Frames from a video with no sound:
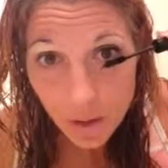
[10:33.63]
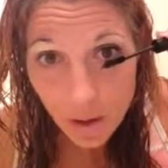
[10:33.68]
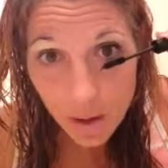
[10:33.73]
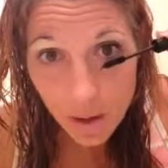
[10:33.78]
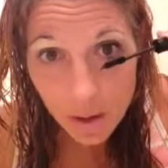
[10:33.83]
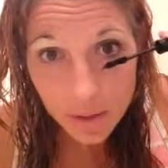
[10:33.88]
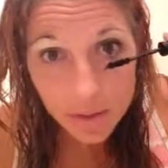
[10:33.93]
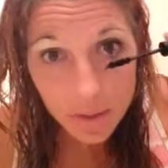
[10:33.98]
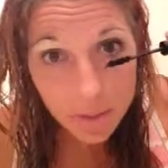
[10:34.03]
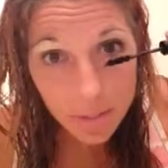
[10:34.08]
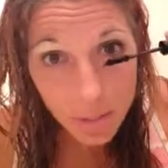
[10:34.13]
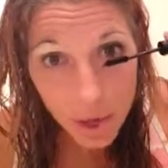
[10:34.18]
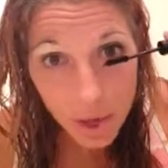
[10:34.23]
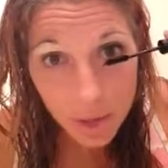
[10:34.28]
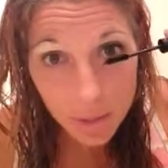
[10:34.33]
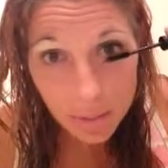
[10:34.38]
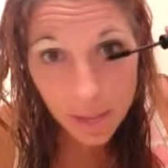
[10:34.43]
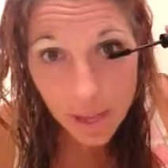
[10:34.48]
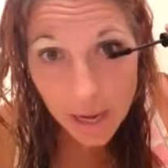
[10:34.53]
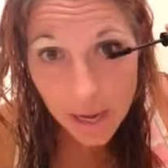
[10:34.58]
on this
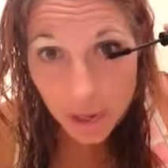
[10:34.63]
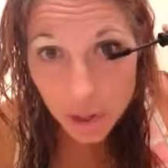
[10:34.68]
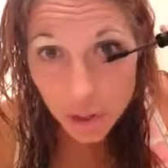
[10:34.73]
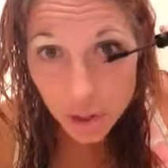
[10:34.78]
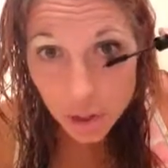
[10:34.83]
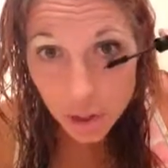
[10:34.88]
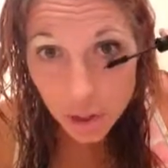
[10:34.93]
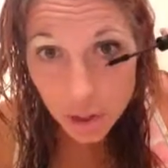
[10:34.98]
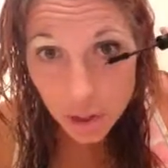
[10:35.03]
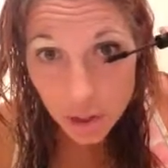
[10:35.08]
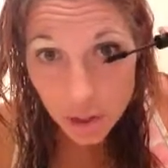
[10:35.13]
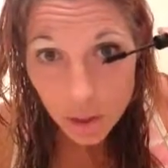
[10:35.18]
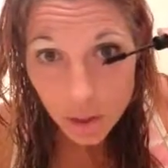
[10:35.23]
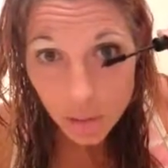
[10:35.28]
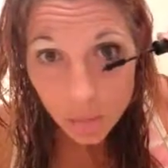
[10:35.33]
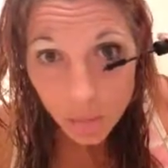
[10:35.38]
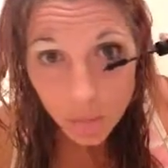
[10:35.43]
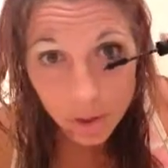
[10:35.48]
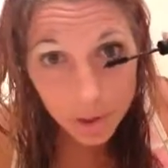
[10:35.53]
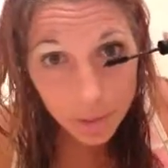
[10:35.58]
bottom lash
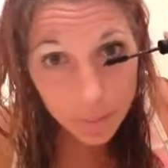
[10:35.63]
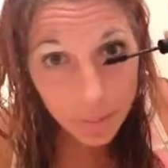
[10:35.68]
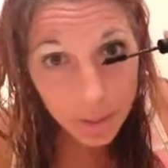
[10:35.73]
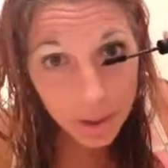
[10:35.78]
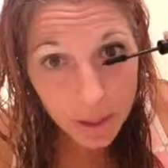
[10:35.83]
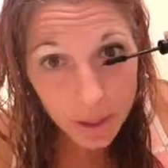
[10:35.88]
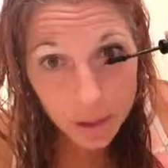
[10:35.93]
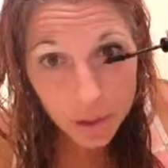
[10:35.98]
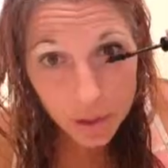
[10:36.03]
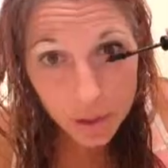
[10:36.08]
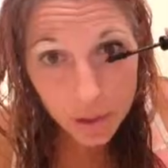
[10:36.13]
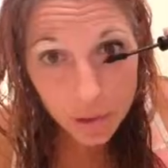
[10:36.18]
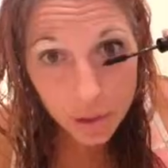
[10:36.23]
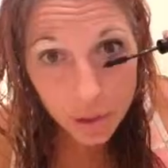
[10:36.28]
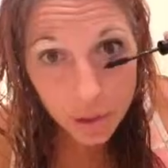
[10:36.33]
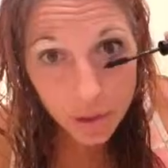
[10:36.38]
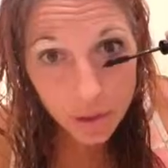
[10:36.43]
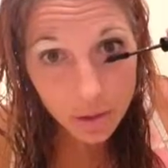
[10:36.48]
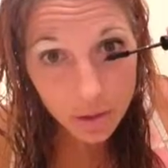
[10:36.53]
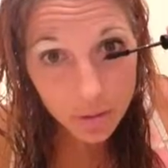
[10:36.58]
when you're putting your
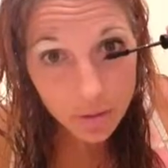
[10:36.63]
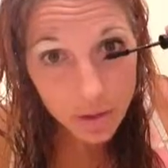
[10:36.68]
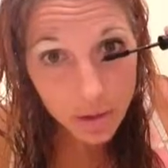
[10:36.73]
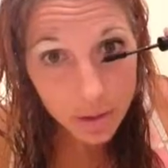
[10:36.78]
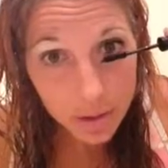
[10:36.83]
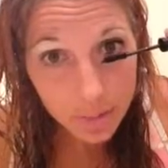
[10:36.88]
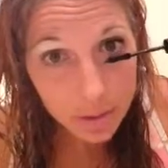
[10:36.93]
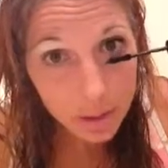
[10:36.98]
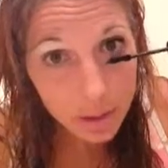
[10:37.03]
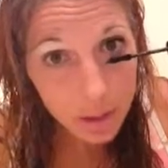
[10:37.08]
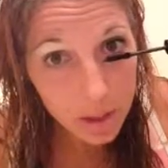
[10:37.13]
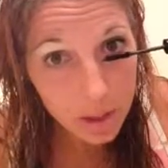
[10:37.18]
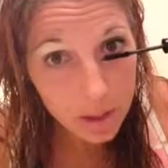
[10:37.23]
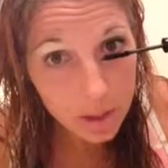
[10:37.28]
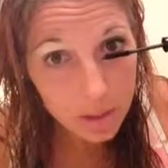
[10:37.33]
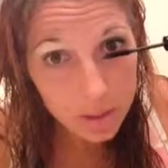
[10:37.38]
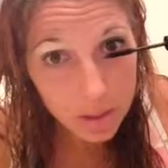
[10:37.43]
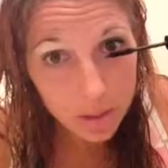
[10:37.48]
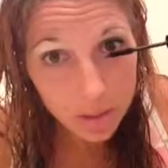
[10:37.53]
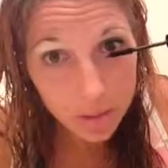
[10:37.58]
gel and your fibers on,
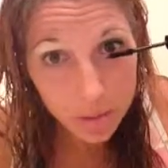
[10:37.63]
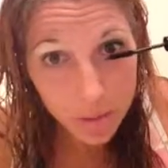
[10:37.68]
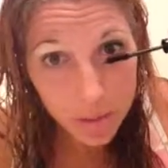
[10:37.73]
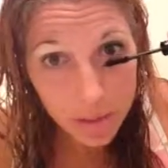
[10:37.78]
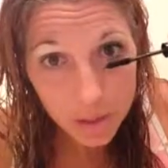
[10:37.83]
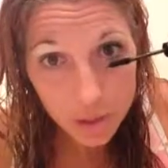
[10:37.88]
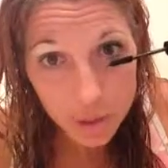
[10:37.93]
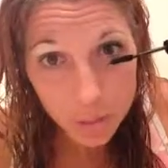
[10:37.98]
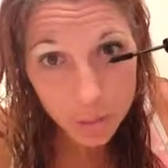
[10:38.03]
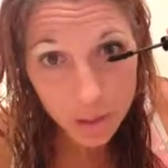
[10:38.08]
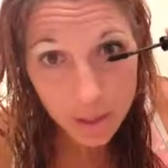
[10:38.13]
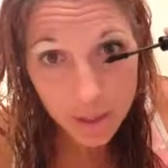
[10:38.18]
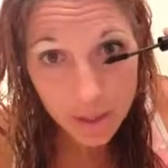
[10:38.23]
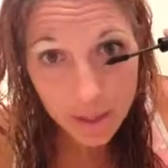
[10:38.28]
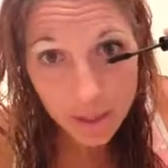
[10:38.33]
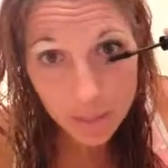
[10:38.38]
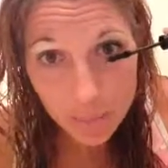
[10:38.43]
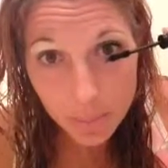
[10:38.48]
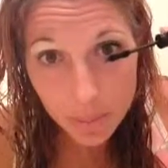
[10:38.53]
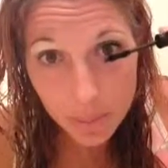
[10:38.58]
because otherwise you will
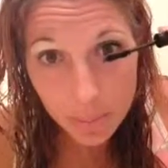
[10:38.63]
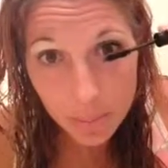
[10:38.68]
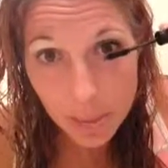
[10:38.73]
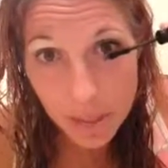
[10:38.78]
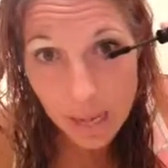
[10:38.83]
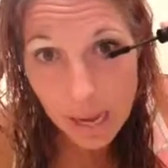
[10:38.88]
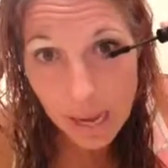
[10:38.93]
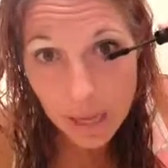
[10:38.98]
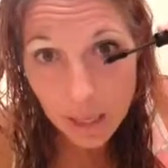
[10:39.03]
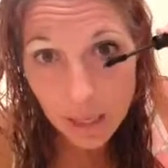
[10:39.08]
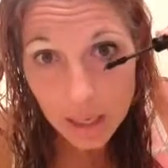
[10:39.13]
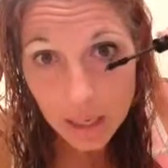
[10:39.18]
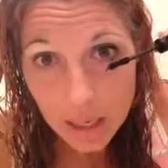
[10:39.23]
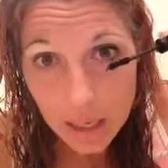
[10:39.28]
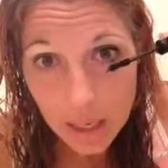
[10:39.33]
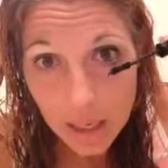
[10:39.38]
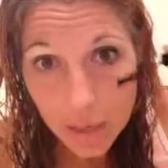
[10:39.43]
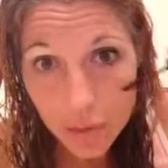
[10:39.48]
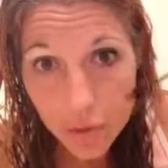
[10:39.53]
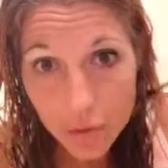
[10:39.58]
end up with black
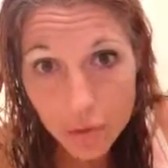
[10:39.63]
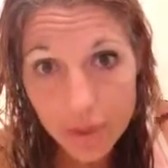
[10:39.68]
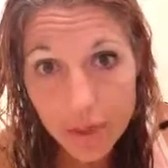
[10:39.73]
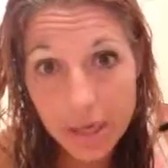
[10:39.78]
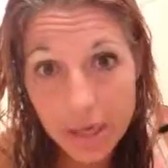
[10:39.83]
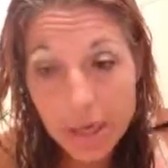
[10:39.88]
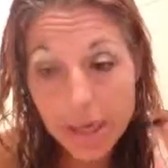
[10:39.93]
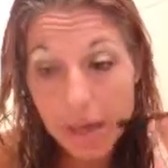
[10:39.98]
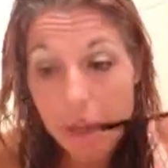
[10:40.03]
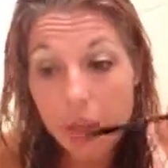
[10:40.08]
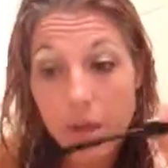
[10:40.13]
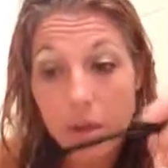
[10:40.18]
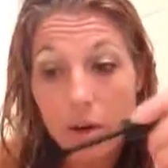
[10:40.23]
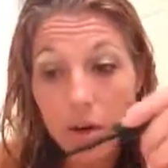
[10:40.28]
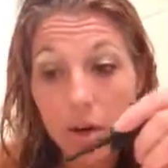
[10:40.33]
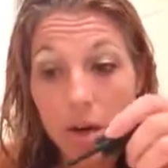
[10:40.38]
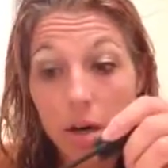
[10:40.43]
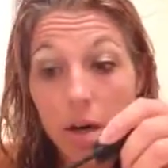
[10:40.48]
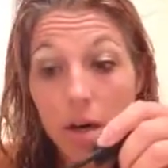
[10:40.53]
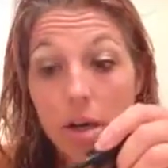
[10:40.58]
underneath
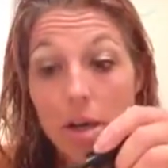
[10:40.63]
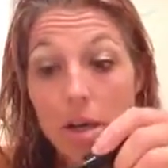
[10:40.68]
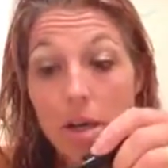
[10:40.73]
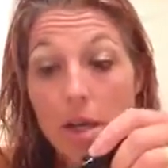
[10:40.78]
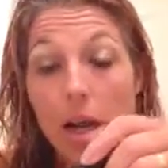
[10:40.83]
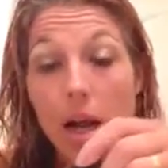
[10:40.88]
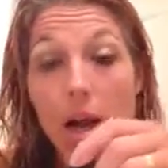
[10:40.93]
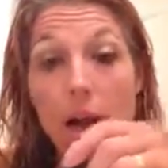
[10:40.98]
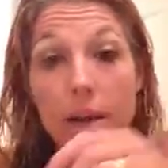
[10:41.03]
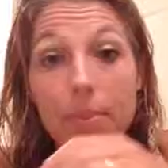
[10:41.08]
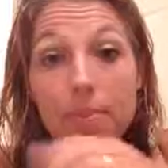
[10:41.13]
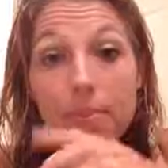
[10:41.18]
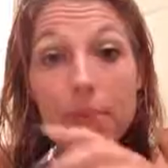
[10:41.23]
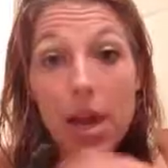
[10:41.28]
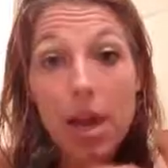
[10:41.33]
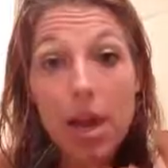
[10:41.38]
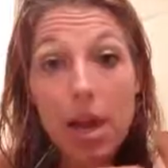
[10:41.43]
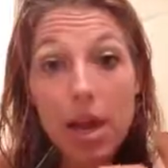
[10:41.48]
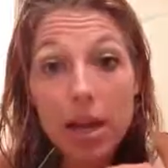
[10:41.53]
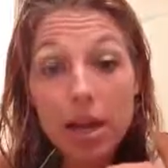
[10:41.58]
your
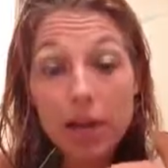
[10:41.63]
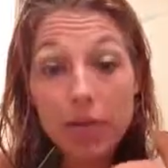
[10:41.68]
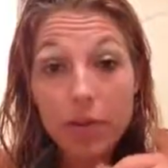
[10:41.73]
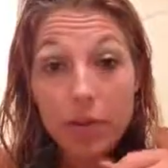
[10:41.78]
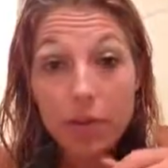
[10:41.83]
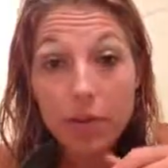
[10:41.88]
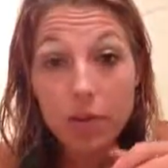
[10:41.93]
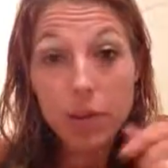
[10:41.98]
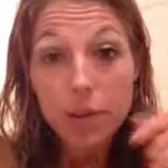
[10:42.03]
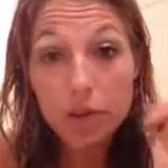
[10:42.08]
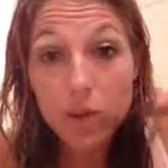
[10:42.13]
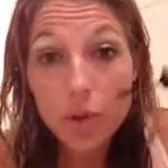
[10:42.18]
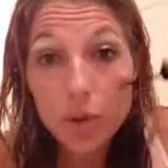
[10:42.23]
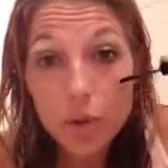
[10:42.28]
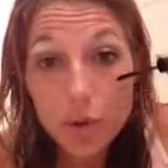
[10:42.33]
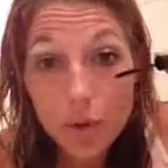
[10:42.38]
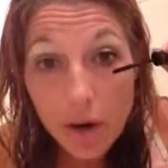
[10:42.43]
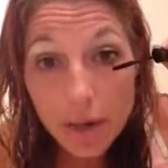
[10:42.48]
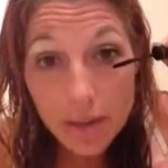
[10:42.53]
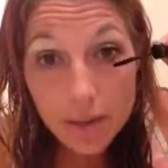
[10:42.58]
eye if you're a little too
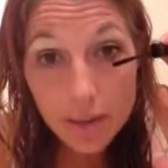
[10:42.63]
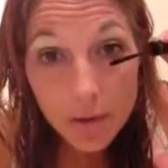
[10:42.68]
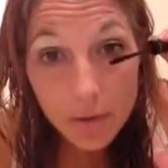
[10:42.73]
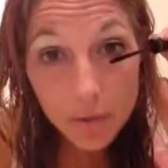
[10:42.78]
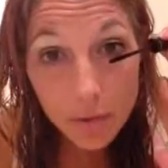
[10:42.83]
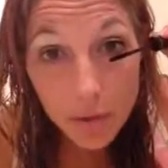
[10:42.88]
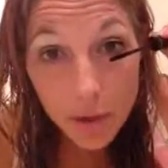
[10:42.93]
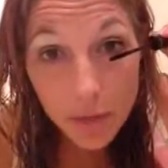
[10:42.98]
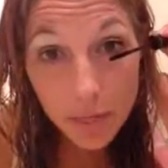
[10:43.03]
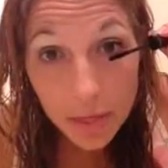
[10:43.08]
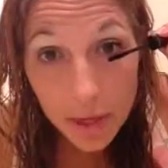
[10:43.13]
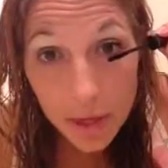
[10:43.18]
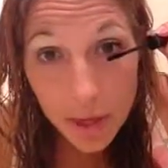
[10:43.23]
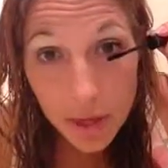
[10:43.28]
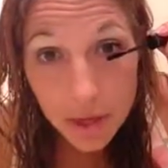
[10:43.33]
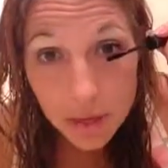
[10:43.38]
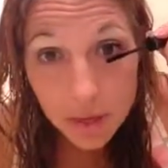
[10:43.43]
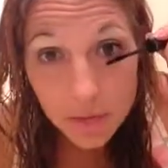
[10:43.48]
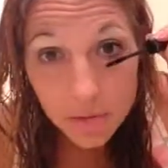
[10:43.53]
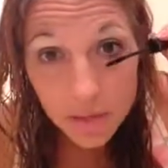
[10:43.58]
aggressive with
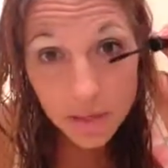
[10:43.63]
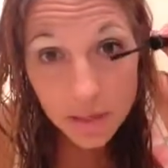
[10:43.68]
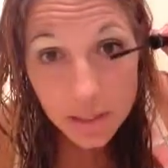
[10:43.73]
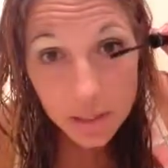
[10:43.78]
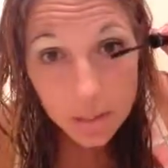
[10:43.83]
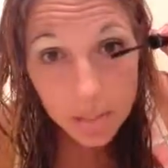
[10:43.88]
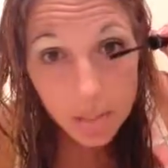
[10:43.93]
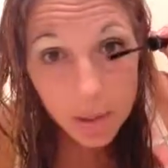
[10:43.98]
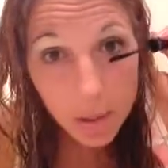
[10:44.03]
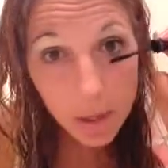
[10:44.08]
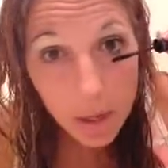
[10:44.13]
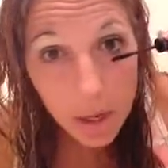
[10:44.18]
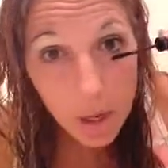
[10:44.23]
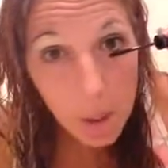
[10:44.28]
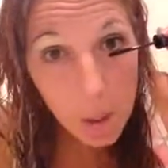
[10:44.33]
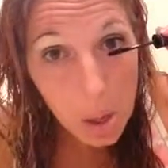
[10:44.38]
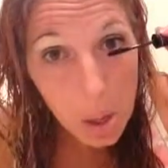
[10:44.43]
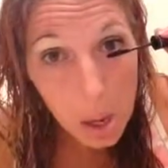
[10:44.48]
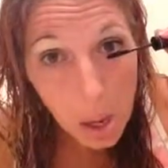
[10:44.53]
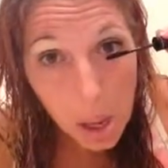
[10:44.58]
it. It's fixable
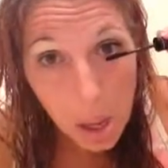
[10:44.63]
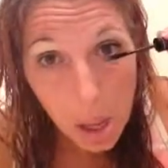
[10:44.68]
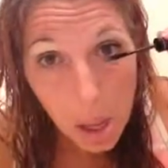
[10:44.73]
though.